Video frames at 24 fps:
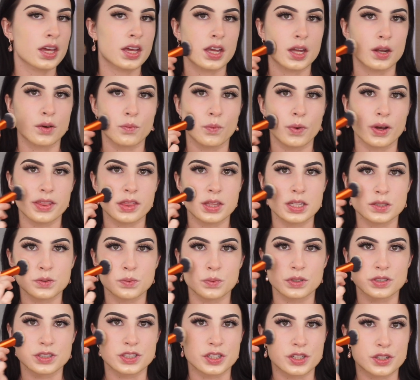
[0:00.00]
And what this
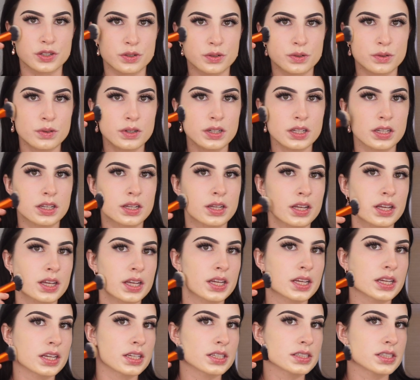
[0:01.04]
will do
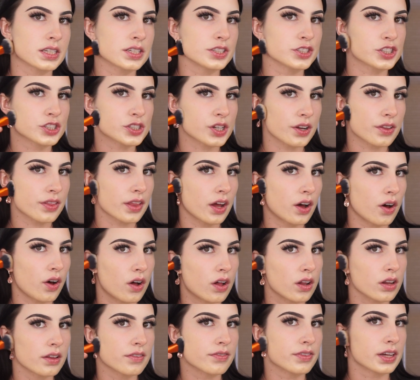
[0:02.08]
is ensure that
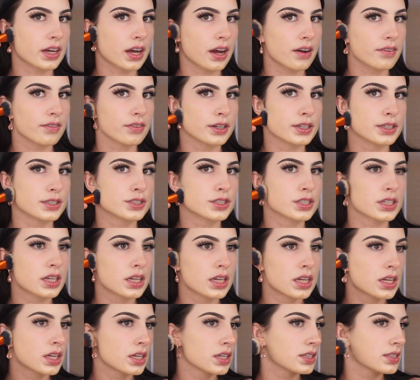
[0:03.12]
all of the coverage
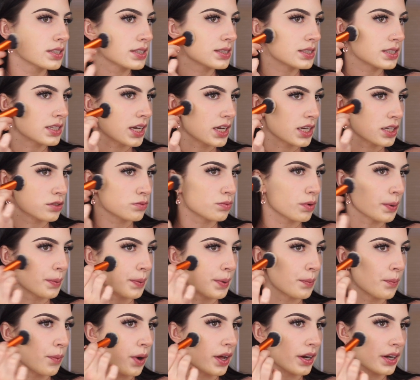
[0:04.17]
stays where
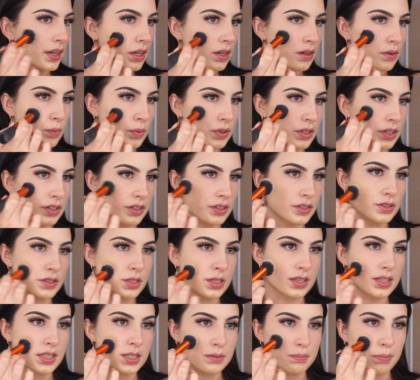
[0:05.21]
we want it when you're
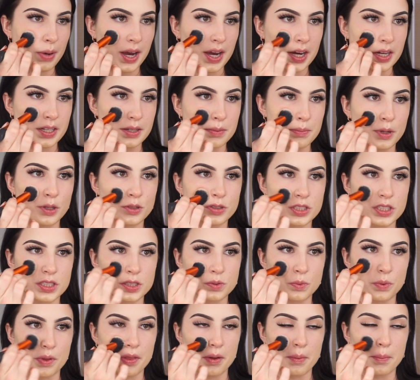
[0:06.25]
using these patting motions
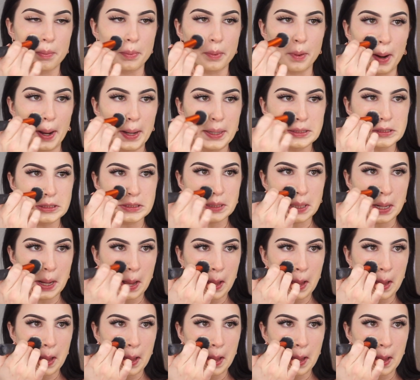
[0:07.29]
with a brush.